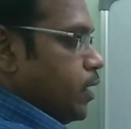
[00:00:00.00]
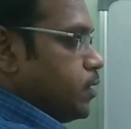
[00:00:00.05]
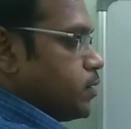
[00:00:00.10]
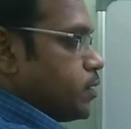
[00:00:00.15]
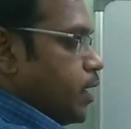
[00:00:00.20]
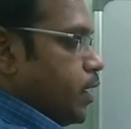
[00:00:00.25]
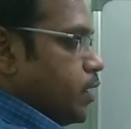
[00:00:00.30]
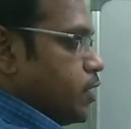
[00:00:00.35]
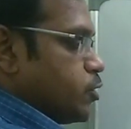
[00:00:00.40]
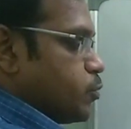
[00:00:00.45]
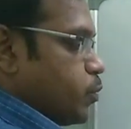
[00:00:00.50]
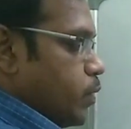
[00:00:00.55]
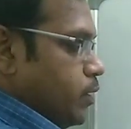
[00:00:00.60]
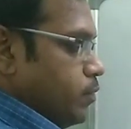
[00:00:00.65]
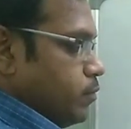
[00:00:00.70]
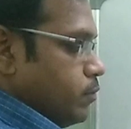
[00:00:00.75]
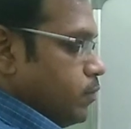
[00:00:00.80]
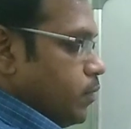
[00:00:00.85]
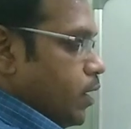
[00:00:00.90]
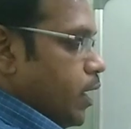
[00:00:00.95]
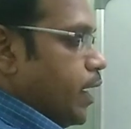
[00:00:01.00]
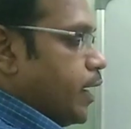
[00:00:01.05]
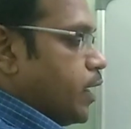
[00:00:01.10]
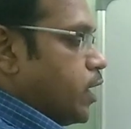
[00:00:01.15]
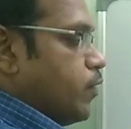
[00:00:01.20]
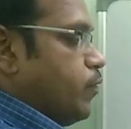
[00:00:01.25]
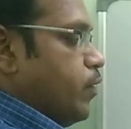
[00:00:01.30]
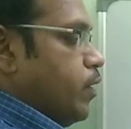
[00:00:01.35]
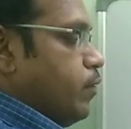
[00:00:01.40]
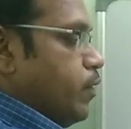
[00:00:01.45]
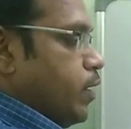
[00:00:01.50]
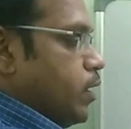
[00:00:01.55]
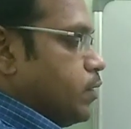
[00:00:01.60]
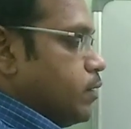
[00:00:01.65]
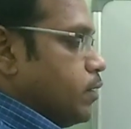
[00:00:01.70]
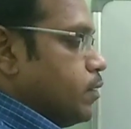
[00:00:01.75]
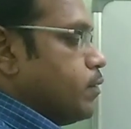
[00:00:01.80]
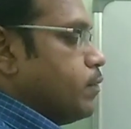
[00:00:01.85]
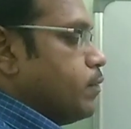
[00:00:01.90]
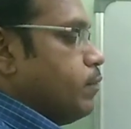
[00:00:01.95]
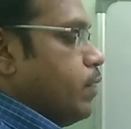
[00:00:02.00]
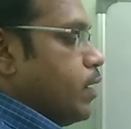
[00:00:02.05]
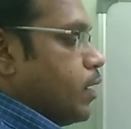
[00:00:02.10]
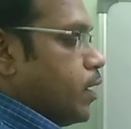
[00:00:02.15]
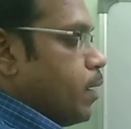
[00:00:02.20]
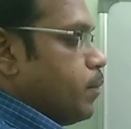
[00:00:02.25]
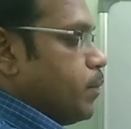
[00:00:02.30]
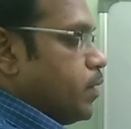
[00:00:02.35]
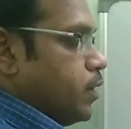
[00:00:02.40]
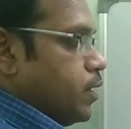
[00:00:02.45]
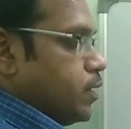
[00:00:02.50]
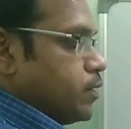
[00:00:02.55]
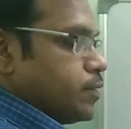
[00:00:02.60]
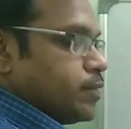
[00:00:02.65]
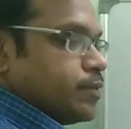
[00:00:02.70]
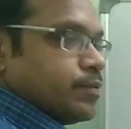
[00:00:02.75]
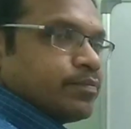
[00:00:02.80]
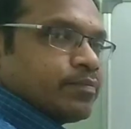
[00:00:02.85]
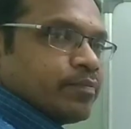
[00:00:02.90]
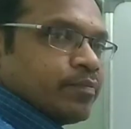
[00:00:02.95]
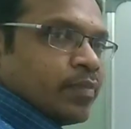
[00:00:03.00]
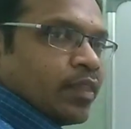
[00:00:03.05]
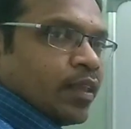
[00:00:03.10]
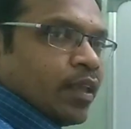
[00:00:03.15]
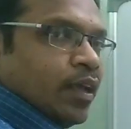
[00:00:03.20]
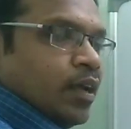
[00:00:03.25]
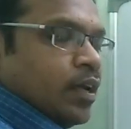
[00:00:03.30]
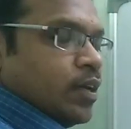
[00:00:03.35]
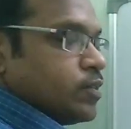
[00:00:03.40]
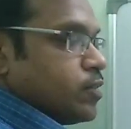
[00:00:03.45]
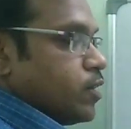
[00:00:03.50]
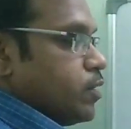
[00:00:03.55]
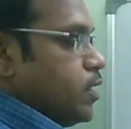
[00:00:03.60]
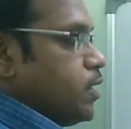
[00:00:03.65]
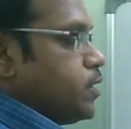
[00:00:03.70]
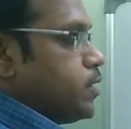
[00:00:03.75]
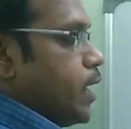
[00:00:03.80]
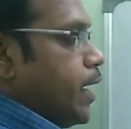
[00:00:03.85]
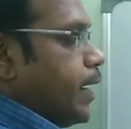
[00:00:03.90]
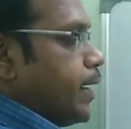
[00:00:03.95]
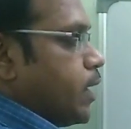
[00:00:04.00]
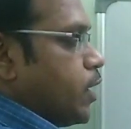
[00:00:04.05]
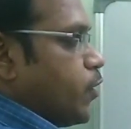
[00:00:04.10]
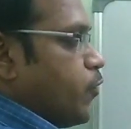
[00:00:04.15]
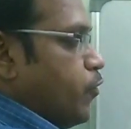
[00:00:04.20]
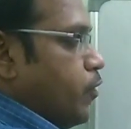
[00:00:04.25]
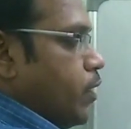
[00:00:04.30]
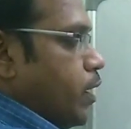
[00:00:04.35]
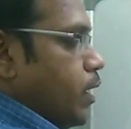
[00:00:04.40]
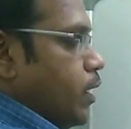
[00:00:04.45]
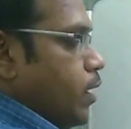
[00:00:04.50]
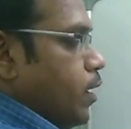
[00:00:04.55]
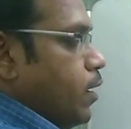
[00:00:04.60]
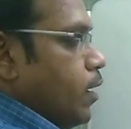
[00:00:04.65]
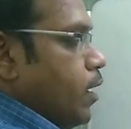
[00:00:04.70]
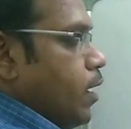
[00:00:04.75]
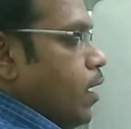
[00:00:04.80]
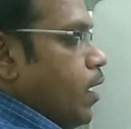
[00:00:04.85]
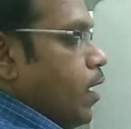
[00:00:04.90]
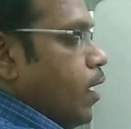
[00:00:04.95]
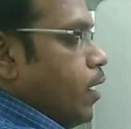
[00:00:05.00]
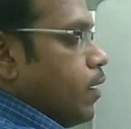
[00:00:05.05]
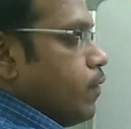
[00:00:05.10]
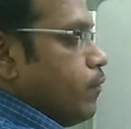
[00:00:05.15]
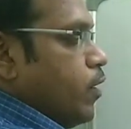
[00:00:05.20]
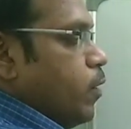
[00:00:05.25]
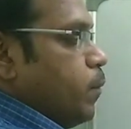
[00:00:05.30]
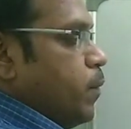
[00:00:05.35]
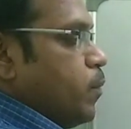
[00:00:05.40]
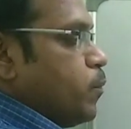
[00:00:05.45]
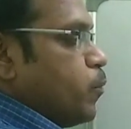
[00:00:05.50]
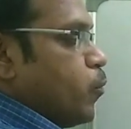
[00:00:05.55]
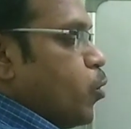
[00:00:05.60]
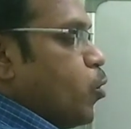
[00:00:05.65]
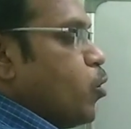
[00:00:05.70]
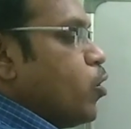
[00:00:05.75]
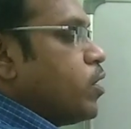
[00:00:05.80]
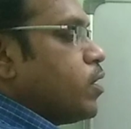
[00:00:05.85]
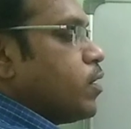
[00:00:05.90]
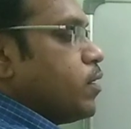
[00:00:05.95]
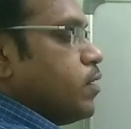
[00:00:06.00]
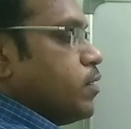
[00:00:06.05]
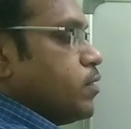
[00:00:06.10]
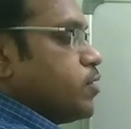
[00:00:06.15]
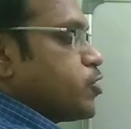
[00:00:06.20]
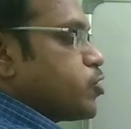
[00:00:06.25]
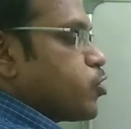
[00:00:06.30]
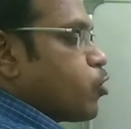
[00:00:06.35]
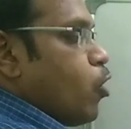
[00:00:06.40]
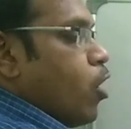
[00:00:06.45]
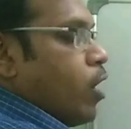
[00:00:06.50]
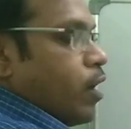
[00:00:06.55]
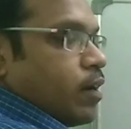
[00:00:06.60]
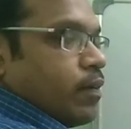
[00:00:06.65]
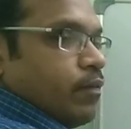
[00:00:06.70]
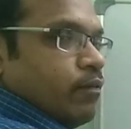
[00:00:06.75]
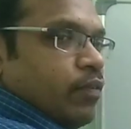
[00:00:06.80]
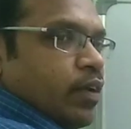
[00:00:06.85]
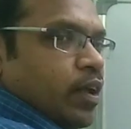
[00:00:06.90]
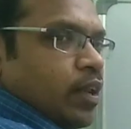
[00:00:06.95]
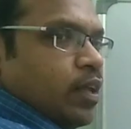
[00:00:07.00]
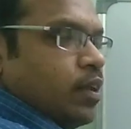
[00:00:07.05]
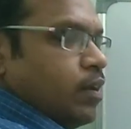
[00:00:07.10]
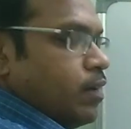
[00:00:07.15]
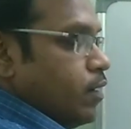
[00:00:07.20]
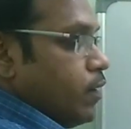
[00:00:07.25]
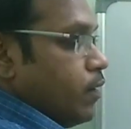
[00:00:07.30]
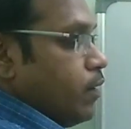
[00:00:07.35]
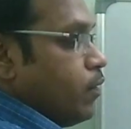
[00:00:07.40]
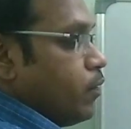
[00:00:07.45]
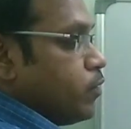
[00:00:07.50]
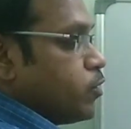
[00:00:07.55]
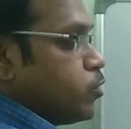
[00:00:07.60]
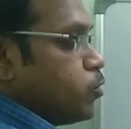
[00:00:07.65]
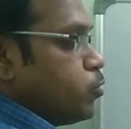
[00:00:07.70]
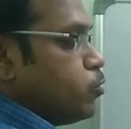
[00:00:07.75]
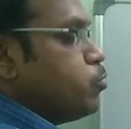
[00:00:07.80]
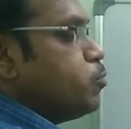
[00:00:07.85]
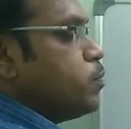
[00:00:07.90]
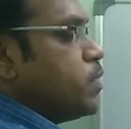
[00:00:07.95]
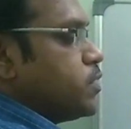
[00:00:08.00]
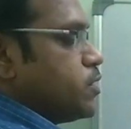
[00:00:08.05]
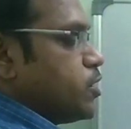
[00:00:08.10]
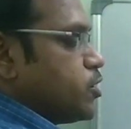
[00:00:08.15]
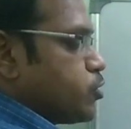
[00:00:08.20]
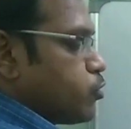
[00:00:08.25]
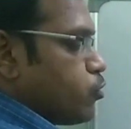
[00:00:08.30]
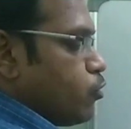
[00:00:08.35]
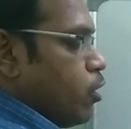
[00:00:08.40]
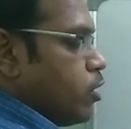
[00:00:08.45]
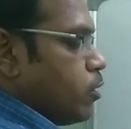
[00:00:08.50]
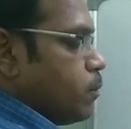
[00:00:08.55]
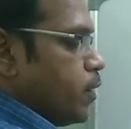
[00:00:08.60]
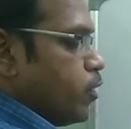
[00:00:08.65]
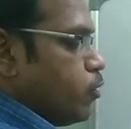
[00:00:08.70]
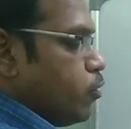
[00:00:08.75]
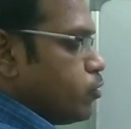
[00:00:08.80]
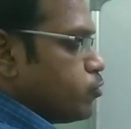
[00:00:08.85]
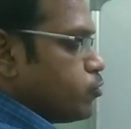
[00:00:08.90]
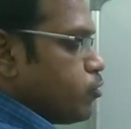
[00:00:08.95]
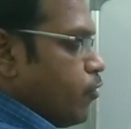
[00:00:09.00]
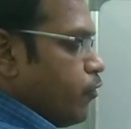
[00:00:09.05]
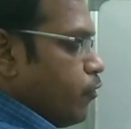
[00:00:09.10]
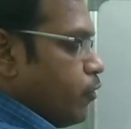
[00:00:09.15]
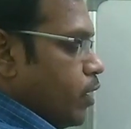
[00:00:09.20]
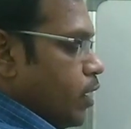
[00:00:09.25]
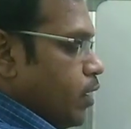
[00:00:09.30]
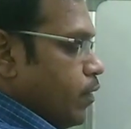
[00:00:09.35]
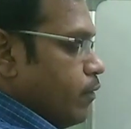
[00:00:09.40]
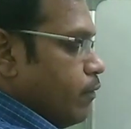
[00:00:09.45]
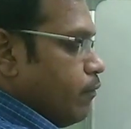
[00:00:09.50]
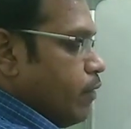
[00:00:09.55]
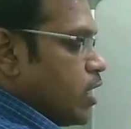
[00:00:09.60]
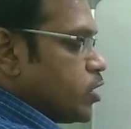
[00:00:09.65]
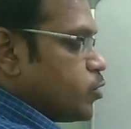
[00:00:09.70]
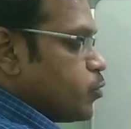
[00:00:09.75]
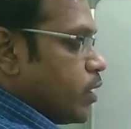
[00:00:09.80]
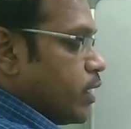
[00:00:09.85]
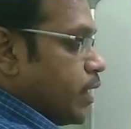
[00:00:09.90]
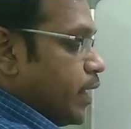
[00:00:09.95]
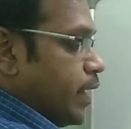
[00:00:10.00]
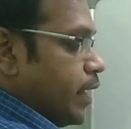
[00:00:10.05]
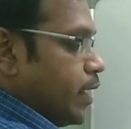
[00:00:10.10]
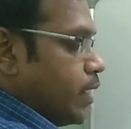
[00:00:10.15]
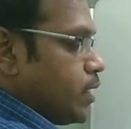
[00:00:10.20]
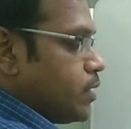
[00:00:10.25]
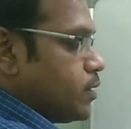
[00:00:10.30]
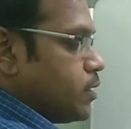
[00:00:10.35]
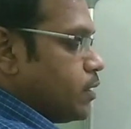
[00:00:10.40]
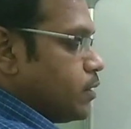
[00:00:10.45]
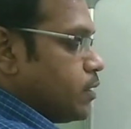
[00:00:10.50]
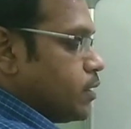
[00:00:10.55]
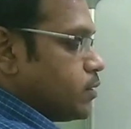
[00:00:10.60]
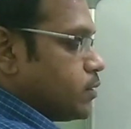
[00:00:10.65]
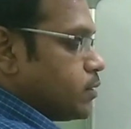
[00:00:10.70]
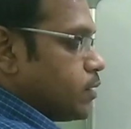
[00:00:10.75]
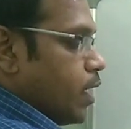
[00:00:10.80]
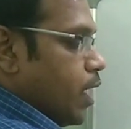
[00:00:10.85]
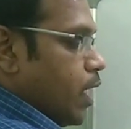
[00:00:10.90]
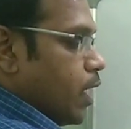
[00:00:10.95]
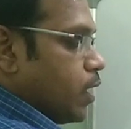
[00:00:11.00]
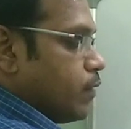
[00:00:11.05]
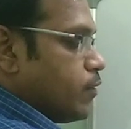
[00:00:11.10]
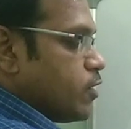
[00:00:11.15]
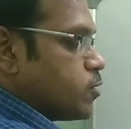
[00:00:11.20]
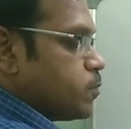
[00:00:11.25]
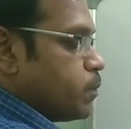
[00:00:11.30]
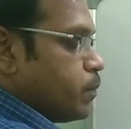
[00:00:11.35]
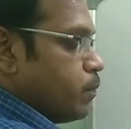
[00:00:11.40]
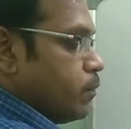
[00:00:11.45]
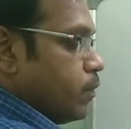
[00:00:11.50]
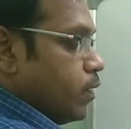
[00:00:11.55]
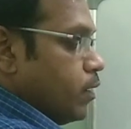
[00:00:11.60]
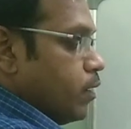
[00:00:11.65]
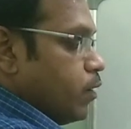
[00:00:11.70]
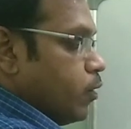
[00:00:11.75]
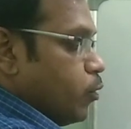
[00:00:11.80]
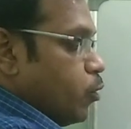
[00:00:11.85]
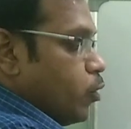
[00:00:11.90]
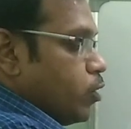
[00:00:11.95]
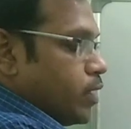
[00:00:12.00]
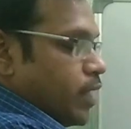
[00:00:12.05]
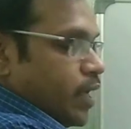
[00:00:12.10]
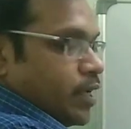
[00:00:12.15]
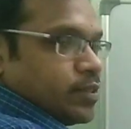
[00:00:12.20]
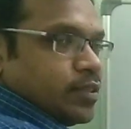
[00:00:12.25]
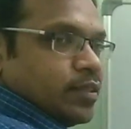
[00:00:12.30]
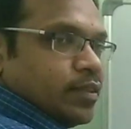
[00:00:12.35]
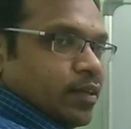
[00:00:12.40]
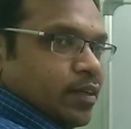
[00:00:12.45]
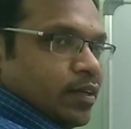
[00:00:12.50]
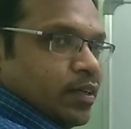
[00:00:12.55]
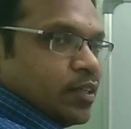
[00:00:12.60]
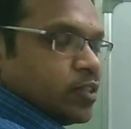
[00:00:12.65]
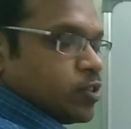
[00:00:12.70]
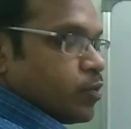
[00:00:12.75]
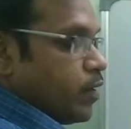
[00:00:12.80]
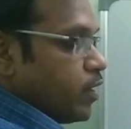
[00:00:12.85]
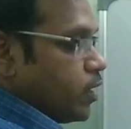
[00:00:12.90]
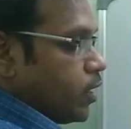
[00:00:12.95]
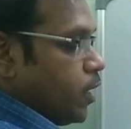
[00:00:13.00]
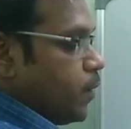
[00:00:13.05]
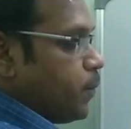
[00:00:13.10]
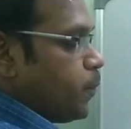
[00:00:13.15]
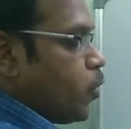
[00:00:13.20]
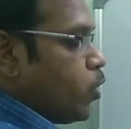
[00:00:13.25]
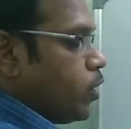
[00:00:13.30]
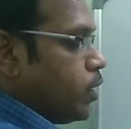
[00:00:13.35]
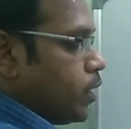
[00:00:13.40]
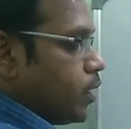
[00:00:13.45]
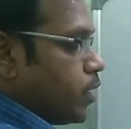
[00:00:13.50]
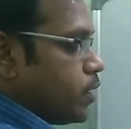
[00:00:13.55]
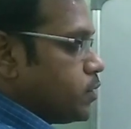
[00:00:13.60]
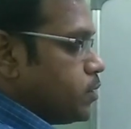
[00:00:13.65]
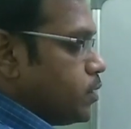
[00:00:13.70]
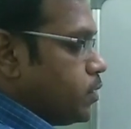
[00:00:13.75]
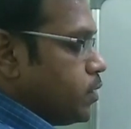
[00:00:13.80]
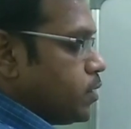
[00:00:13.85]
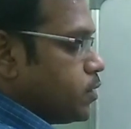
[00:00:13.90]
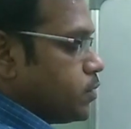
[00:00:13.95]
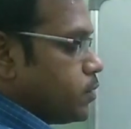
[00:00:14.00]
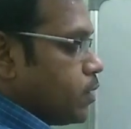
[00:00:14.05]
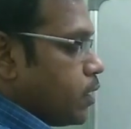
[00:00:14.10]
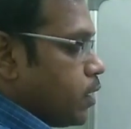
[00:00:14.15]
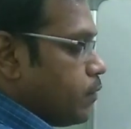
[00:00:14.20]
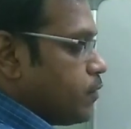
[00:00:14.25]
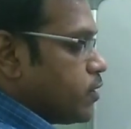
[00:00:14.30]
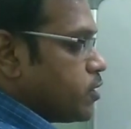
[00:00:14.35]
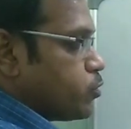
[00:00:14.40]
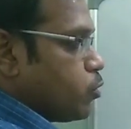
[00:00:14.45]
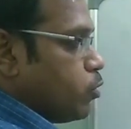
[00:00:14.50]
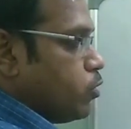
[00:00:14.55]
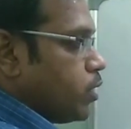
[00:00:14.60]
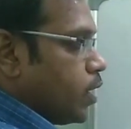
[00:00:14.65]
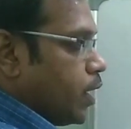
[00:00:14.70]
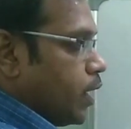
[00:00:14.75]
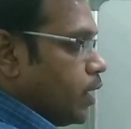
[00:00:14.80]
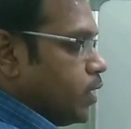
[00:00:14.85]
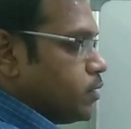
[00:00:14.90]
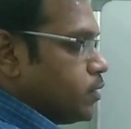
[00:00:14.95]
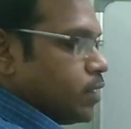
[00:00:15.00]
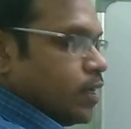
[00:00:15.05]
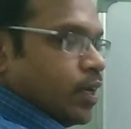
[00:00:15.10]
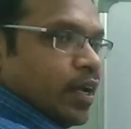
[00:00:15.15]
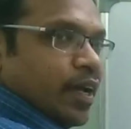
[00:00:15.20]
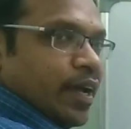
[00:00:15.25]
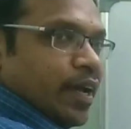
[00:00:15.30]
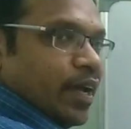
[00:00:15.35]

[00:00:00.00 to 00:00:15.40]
Inside this one, electric field will come in this. So this electric field will be more strong, too much strong, because of as we are increasing this reverse voltage. So when you keep on increasing this reverse voltage,